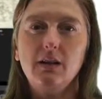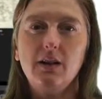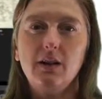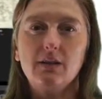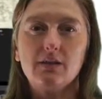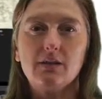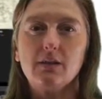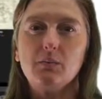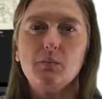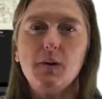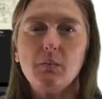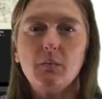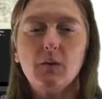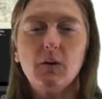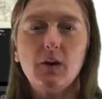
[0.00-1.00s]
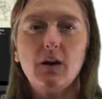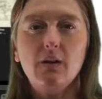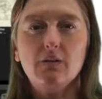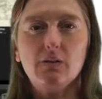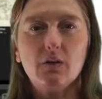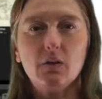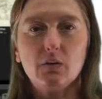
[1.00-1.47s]
as a member
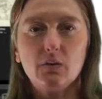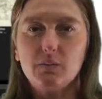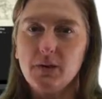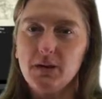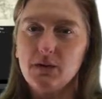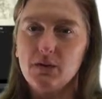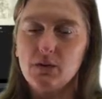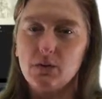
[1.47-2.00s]
of a peer